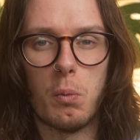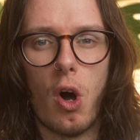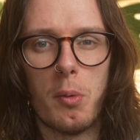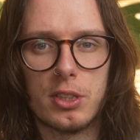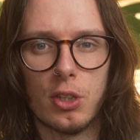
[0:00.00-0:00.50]

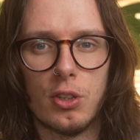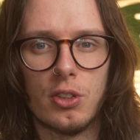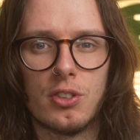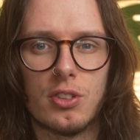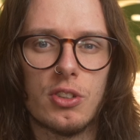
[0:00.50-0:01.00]
warmer
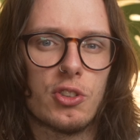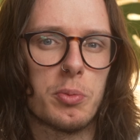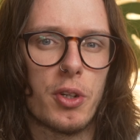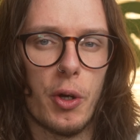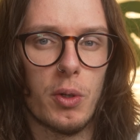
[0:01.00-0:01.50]
tones and
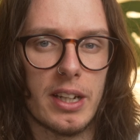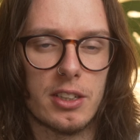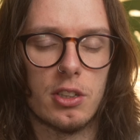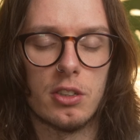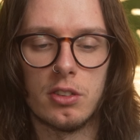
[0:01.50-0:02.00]
some cooling
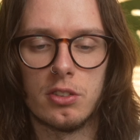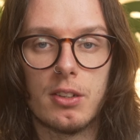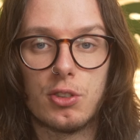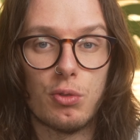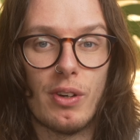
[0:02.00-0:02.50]
tones.
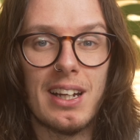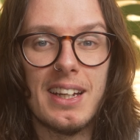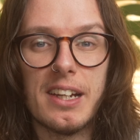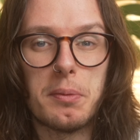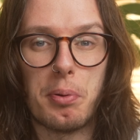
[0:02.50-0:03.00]
So
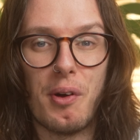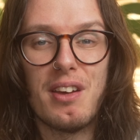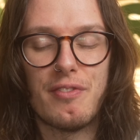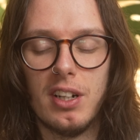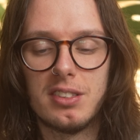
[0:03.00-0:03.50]
really, it's
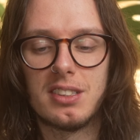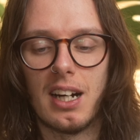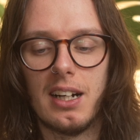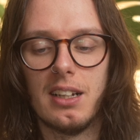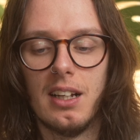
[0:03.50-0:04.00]
pretty
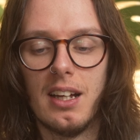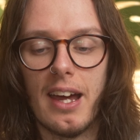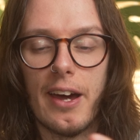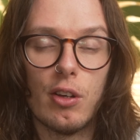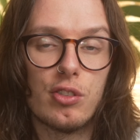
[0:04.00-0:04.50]
versatile.
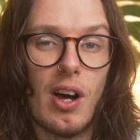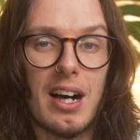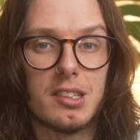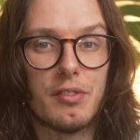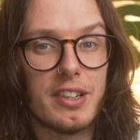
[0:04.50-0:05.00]
It also
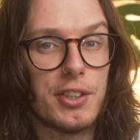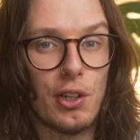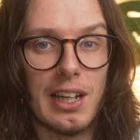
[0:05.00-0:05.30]
has a video